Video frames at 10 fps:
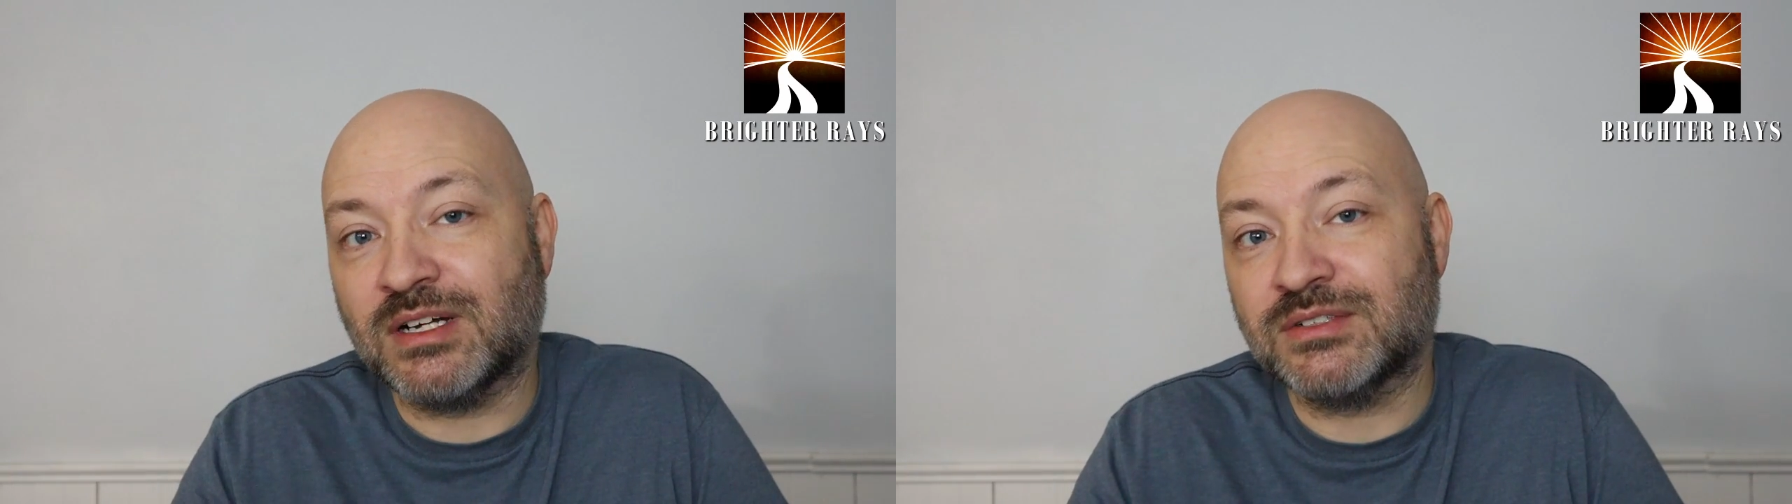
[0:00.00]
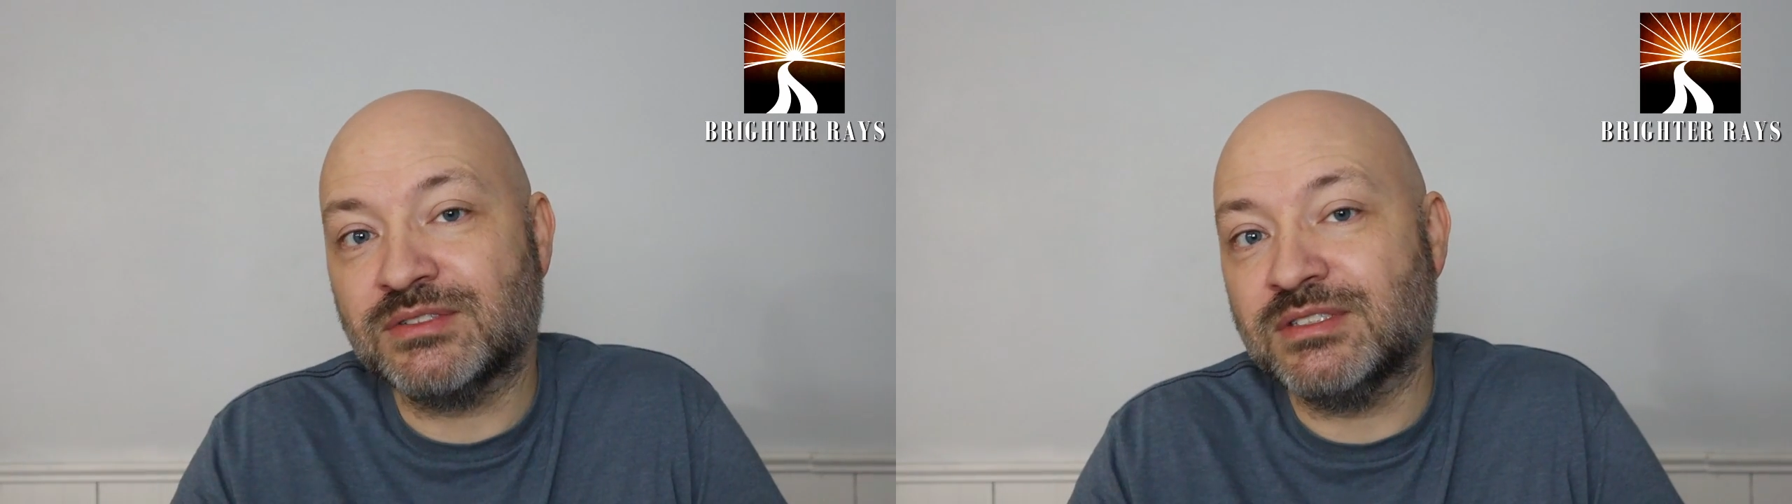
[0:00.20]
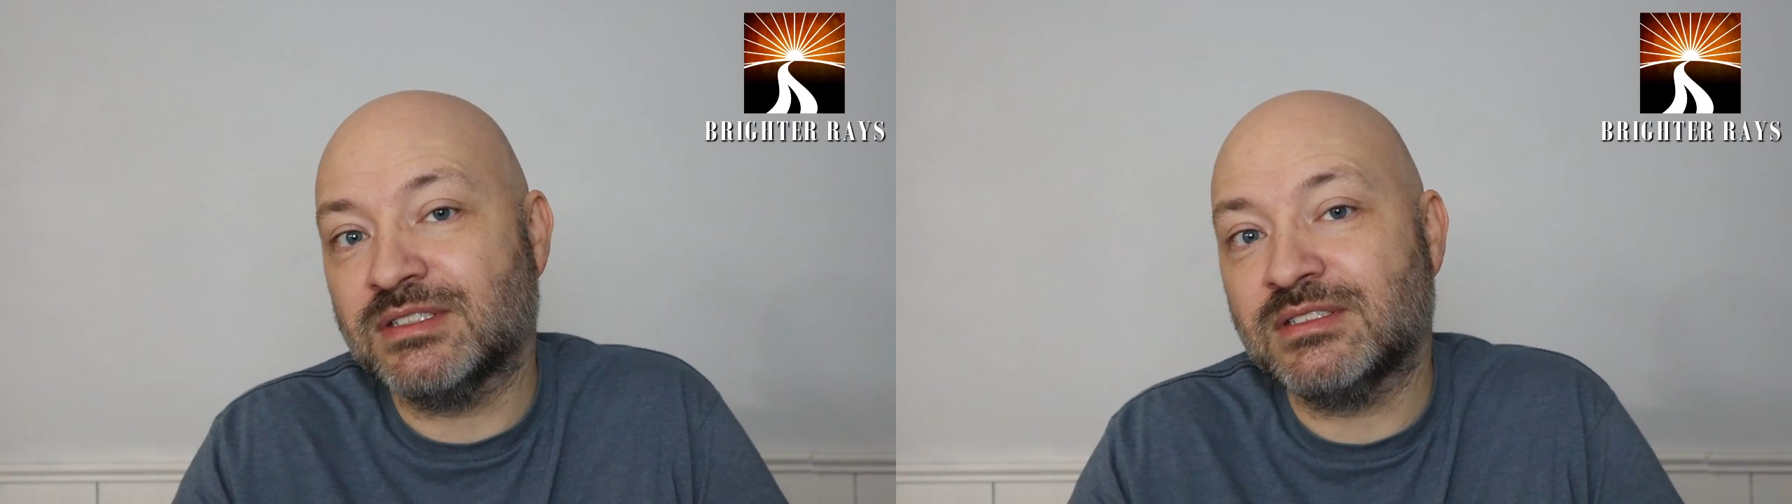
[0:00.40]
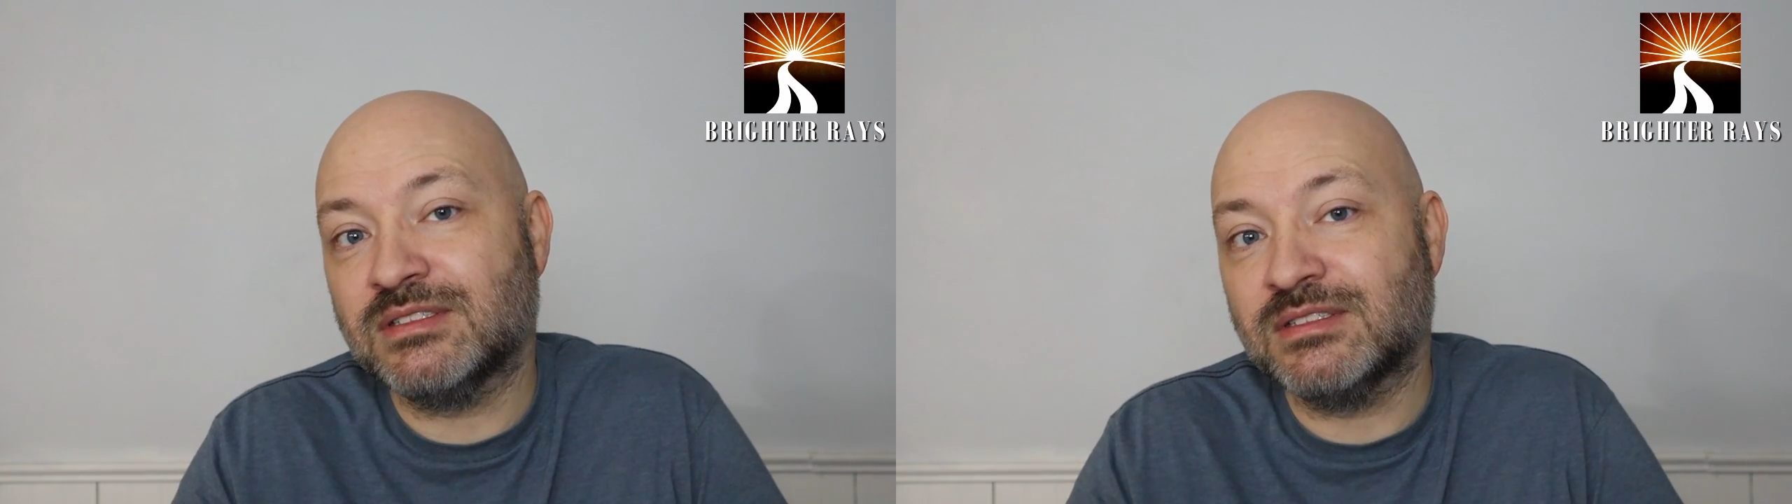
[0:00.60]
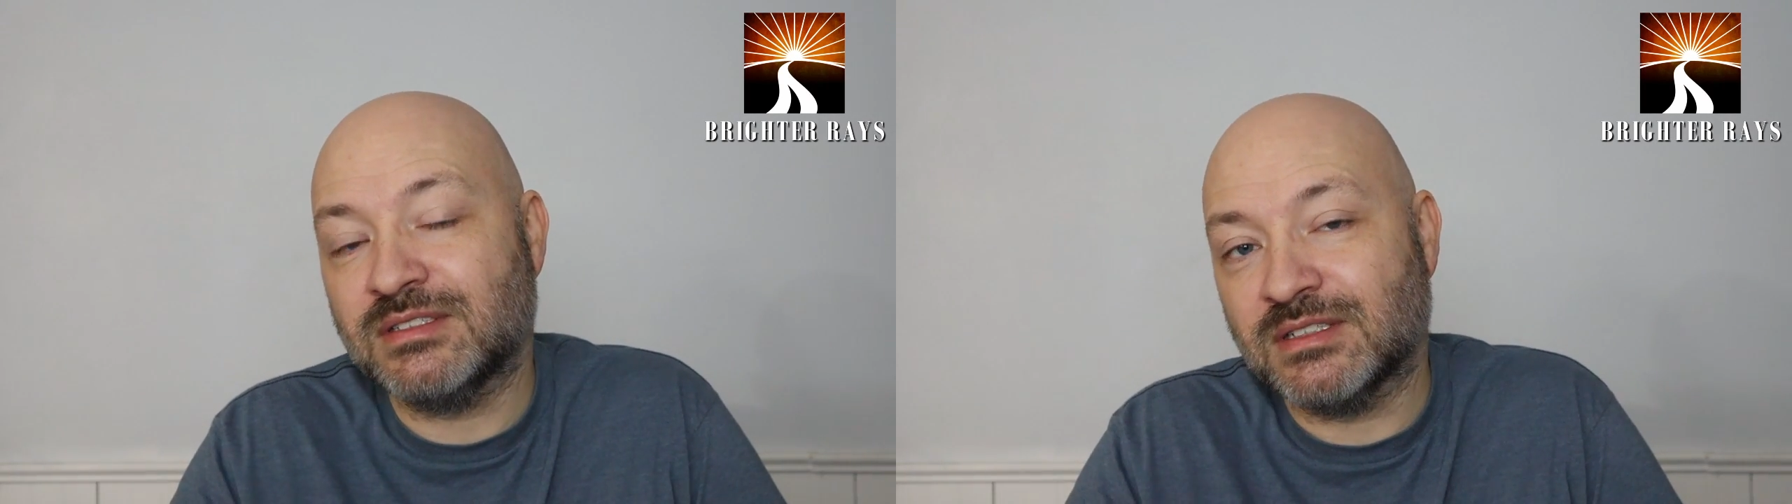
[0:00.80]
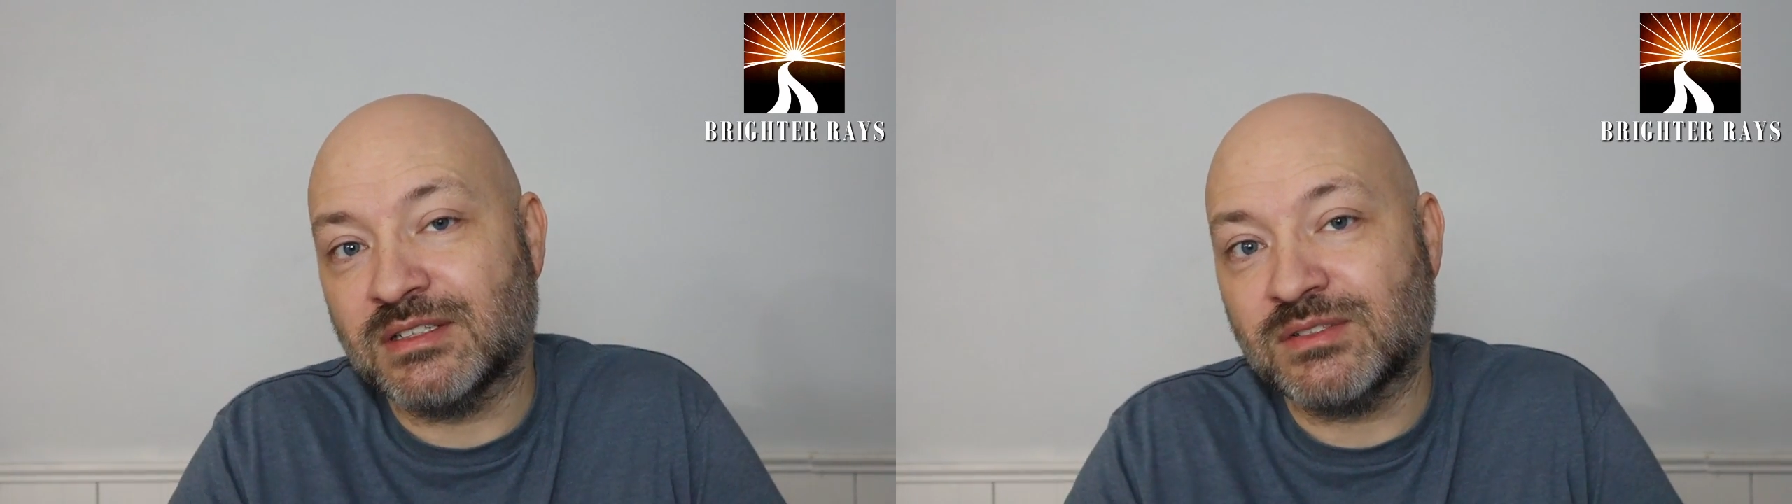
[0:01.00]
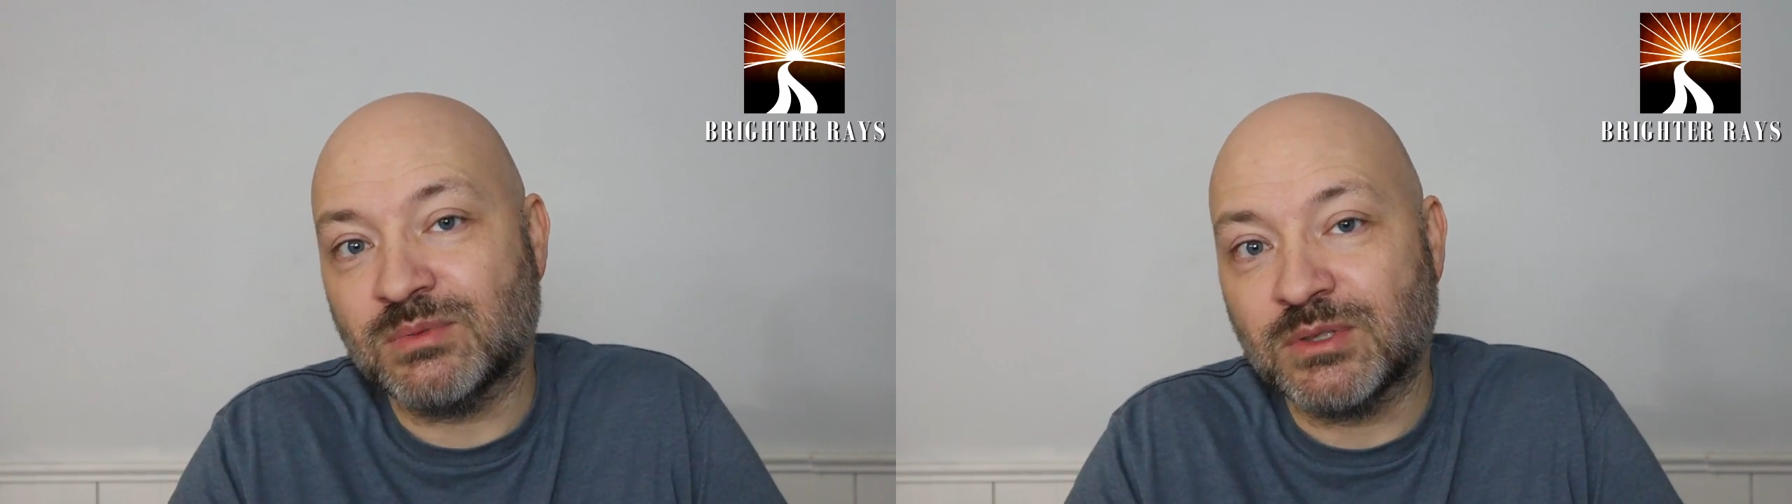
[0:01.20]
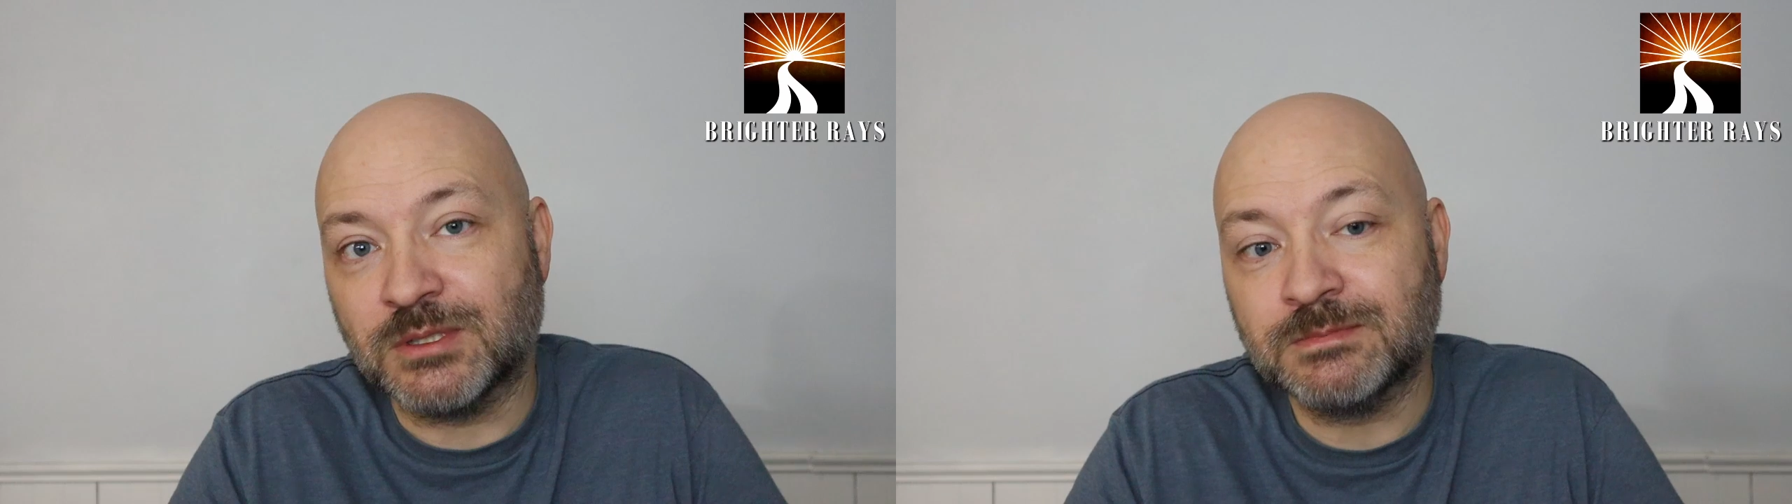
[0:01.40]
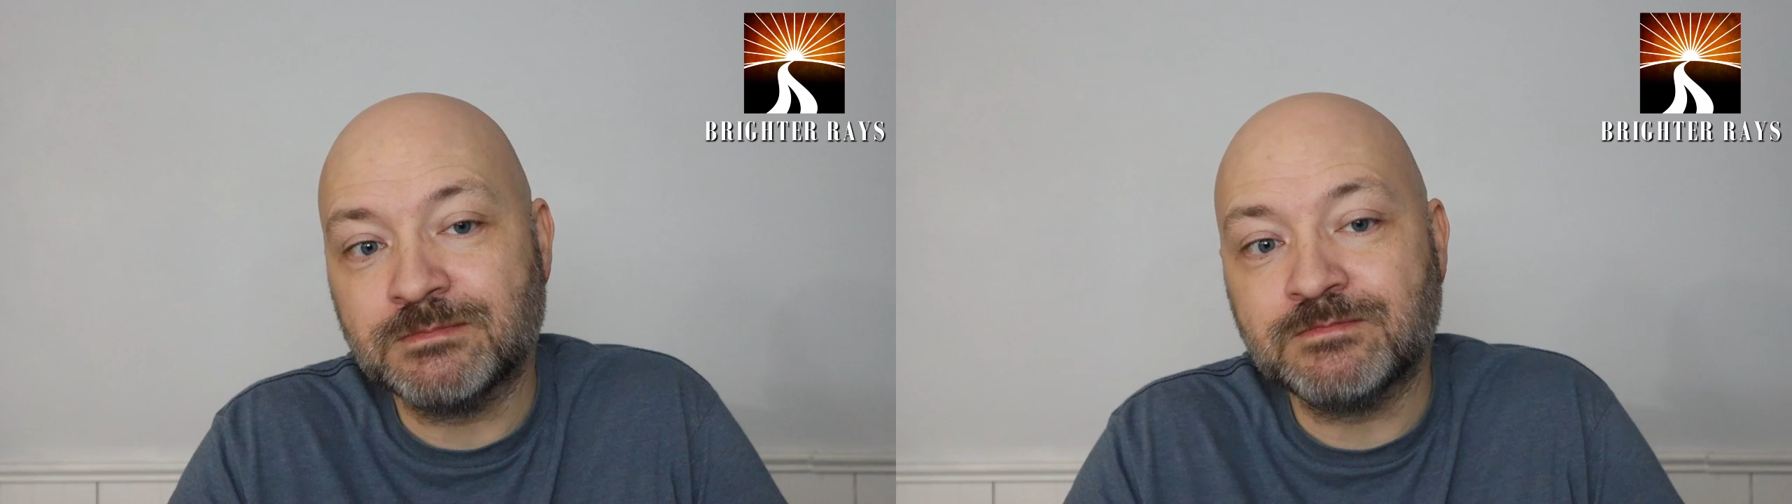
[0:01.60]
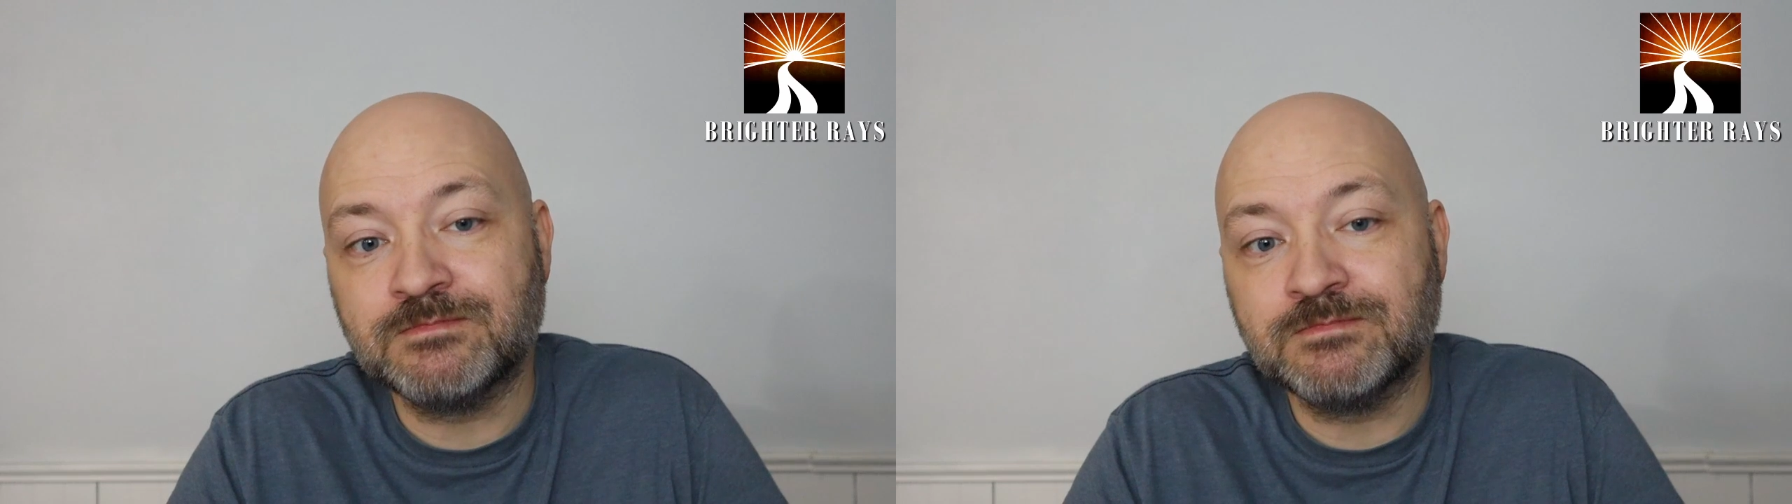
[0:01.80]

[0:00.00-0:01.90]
contradict God's word.